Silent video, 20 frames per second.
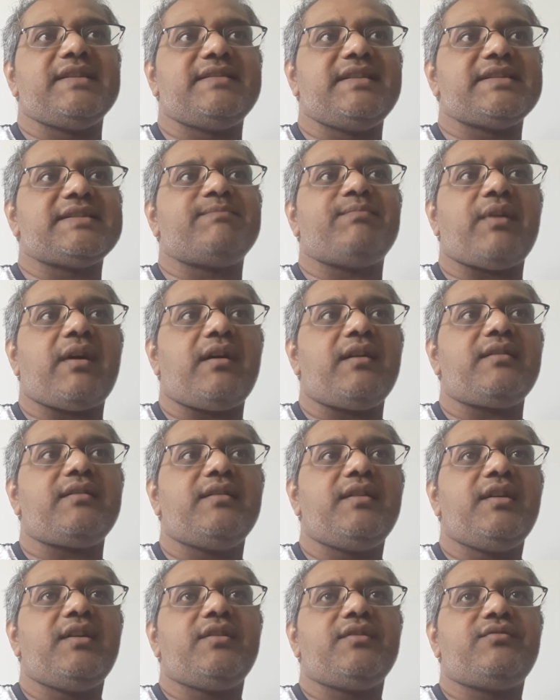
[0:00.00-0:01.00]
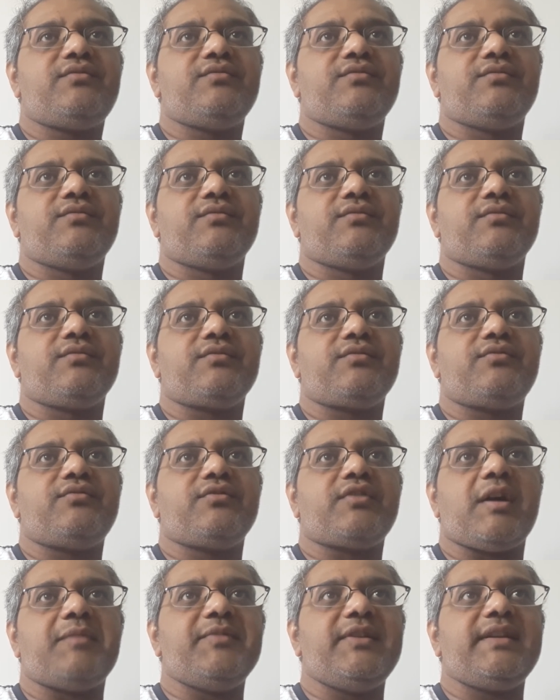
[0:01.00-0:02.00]
part to
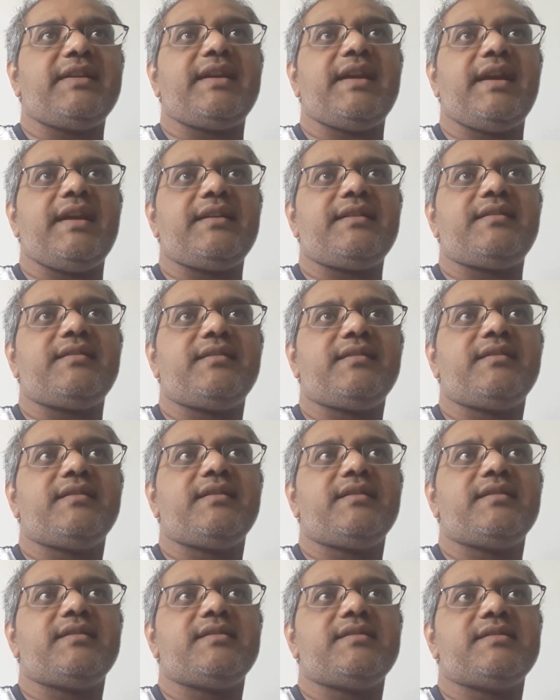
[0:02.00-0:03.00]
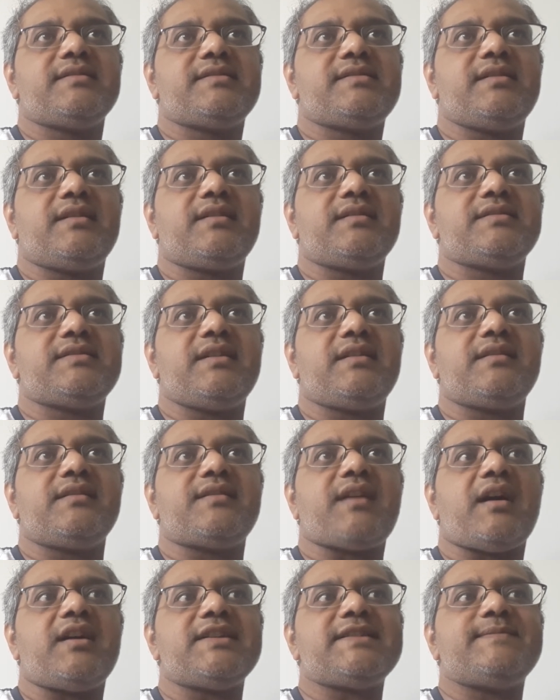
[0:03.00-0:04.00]
communicate
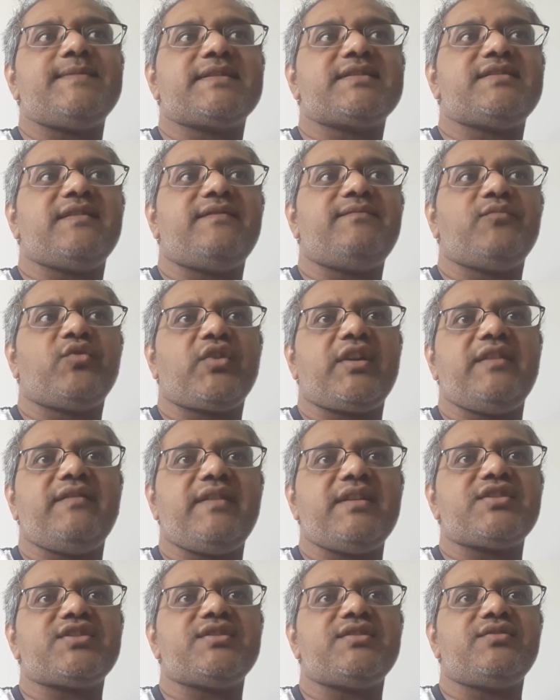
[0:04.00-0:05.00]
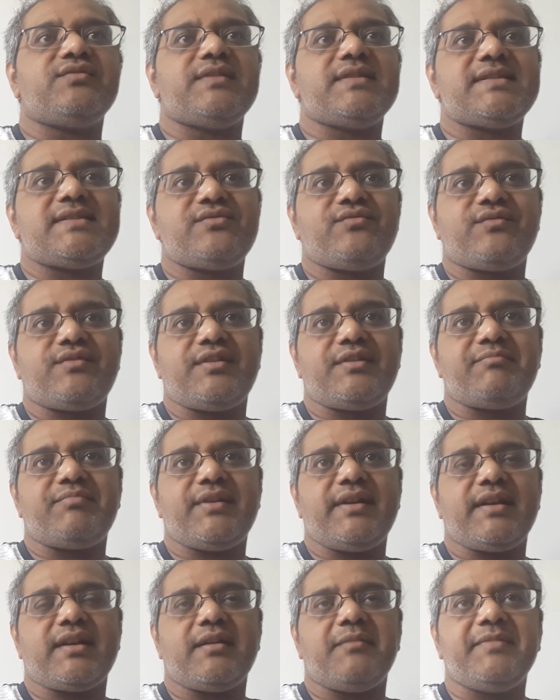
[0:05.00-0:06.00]
certain aspects of motivation to the student
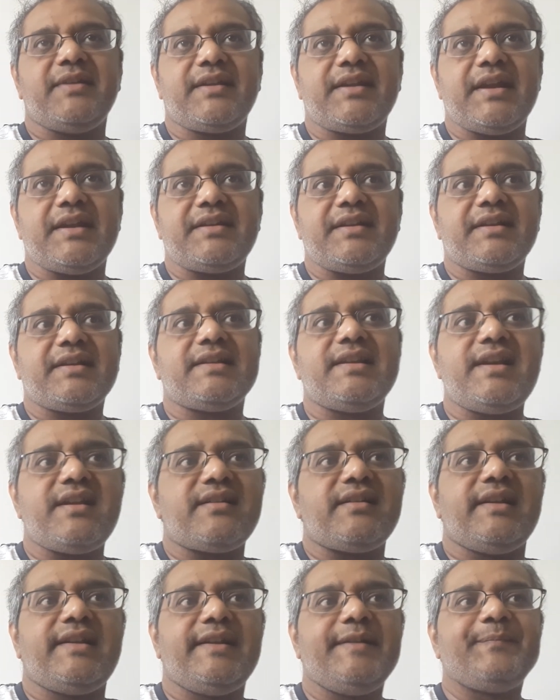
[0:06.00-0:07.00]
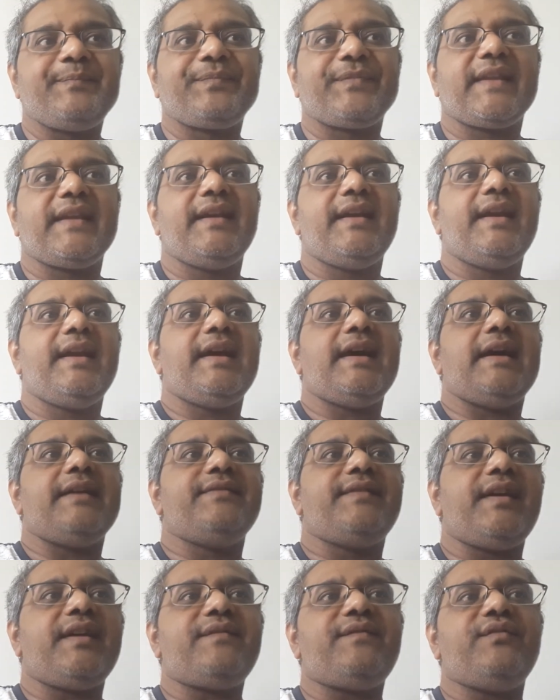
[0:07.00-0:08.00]
by communicating clearly,
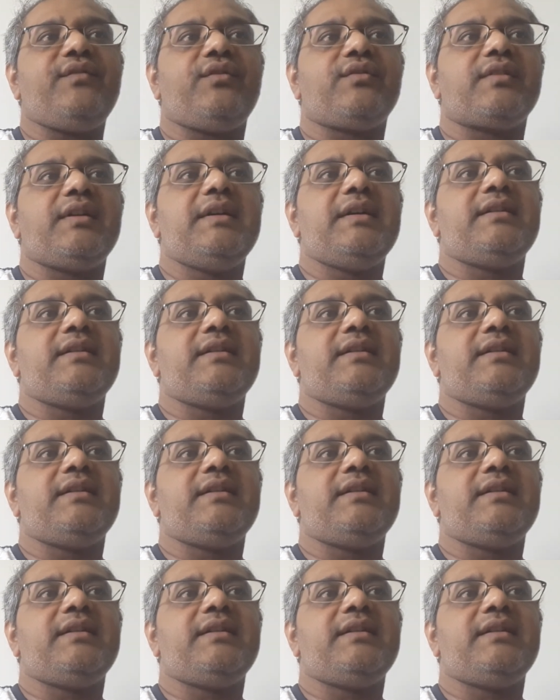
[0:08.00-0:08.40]
and therefore